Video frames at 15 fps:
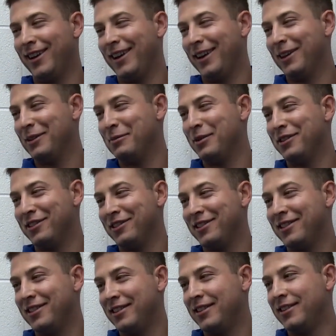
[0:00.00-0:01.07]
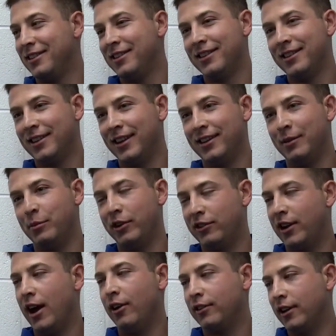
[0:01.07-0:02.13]
uh, the pitches and the
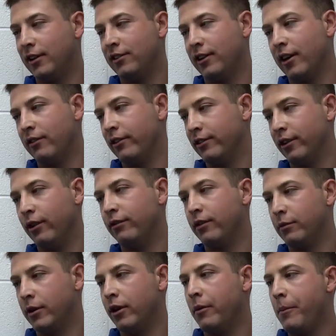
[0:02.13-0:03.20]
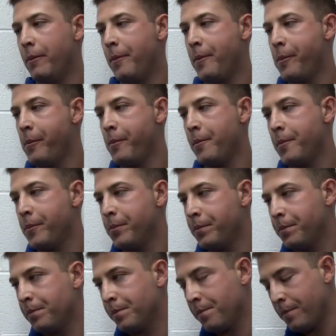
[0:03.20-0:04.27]
pitch count takes care of itself from there.
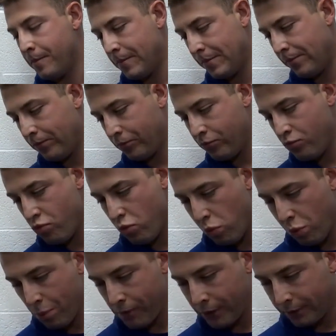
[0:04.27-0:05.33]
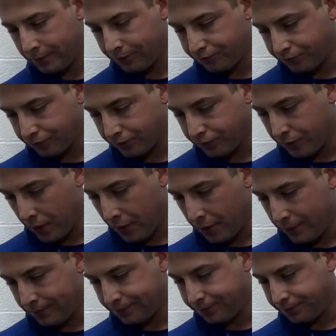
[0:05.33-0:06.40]
With the, I don't know if there's anything
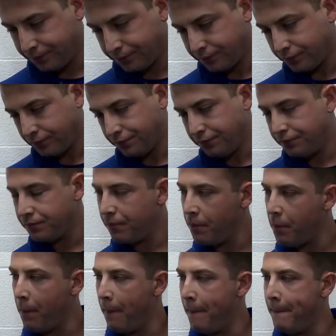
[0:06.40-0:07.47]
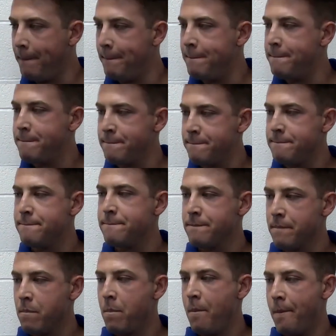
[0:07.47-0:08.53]
to this, but um, being able to get the swing and miss
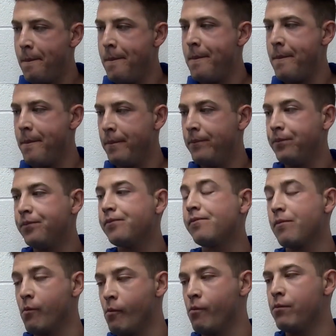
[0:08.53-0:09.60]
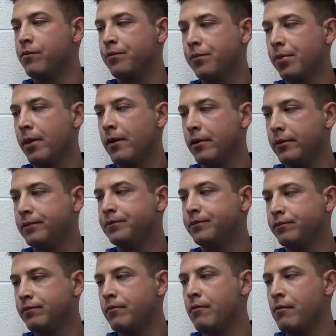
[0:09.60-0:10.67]
against that team, mm-hmm really
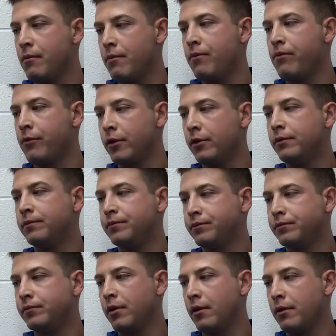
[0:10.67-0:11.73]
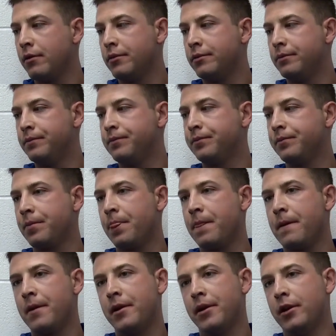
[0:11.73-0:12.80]
low strikeout. How would you kind of assess how that
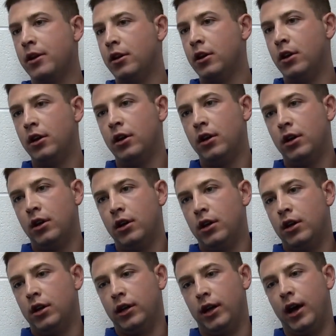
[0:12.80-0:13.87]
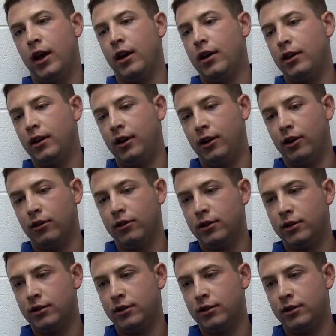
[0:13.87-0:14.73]
went? Yeah, you know,